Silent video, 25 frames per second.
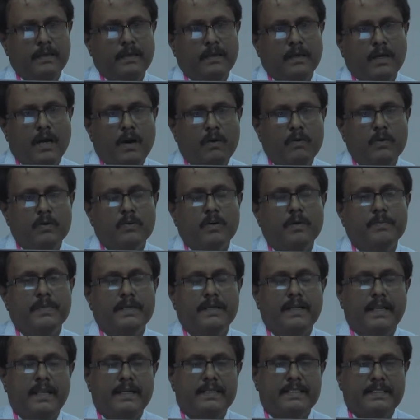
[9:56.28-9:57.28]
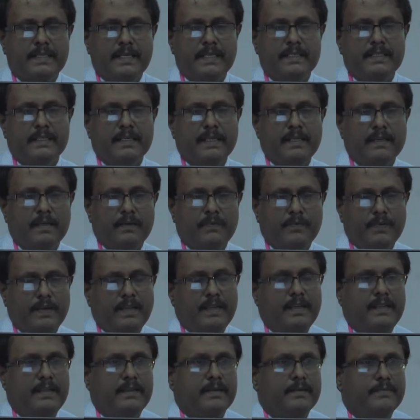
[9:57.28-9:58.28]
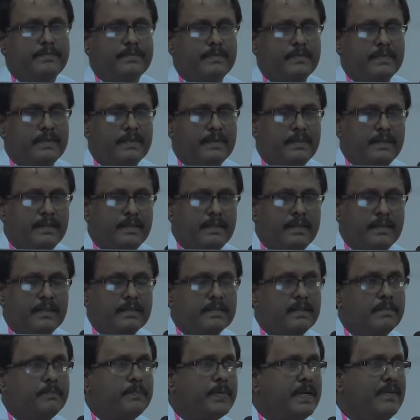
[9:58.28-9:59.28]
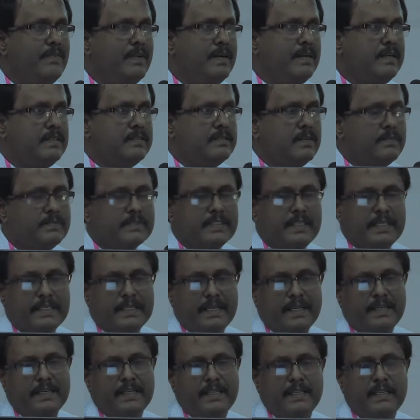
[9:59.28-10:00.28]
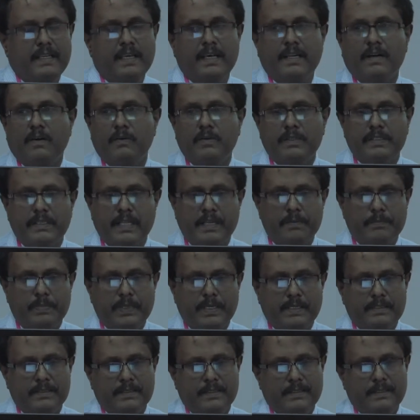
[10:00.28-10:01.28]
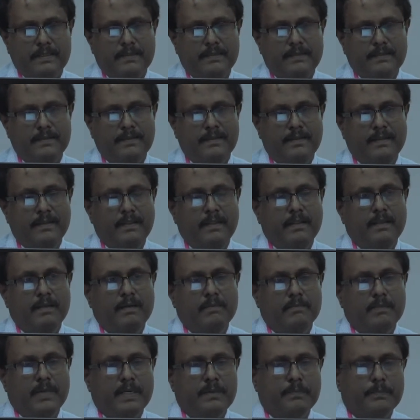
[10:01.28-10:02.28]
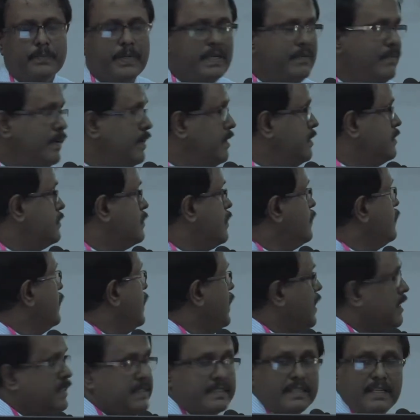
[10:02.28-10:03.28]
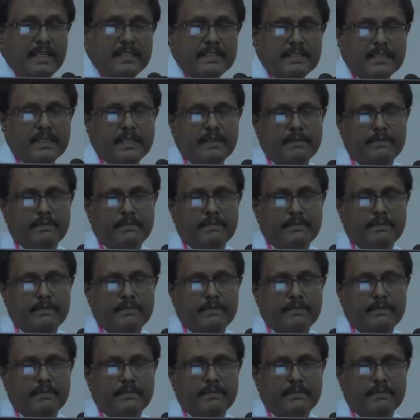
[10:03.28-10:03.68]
How common end-stage renal failure? The prevalence of CKD around 10%, but prevalence of end-stage